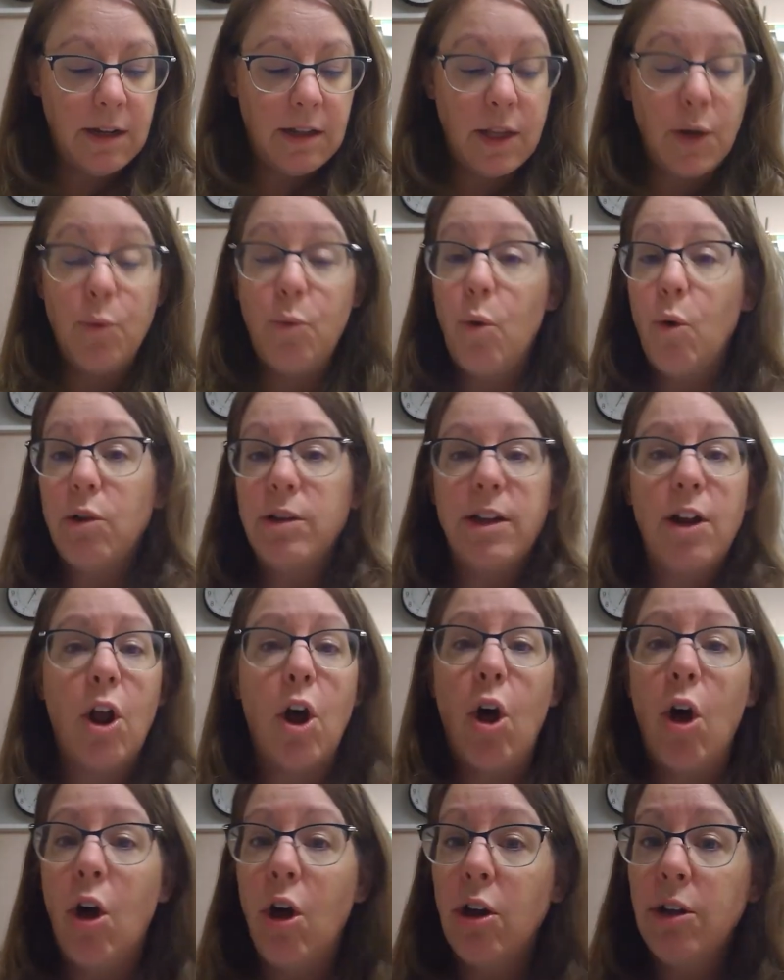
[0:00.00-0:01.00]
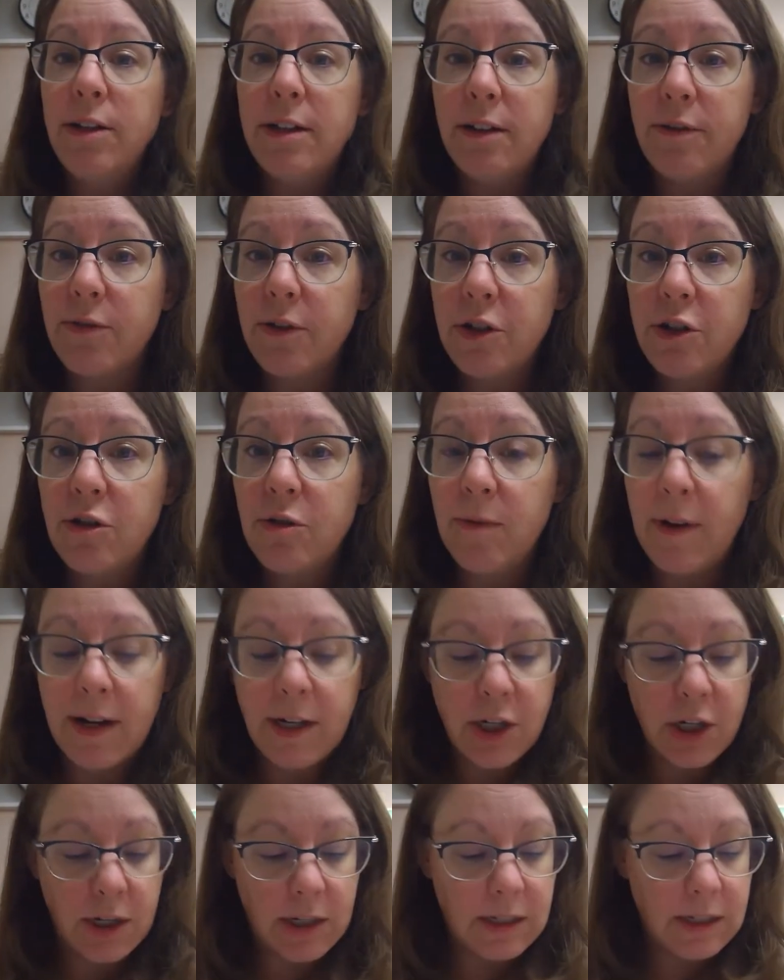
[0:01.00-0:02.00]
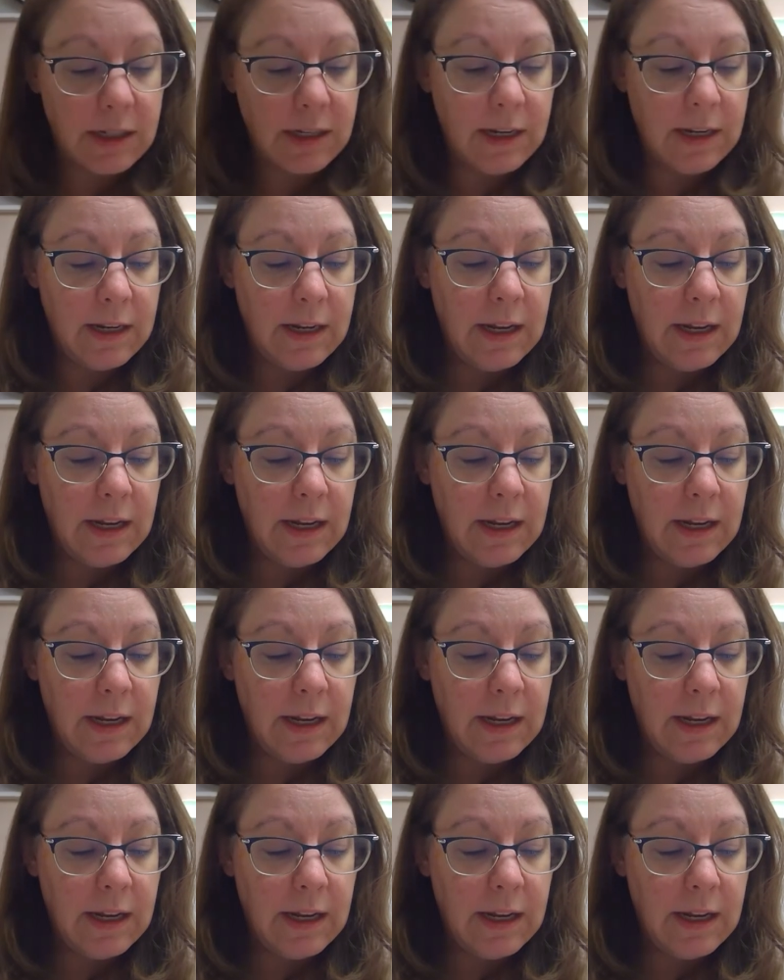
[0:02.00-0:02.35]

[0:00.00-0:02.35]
They rolled in all different directions.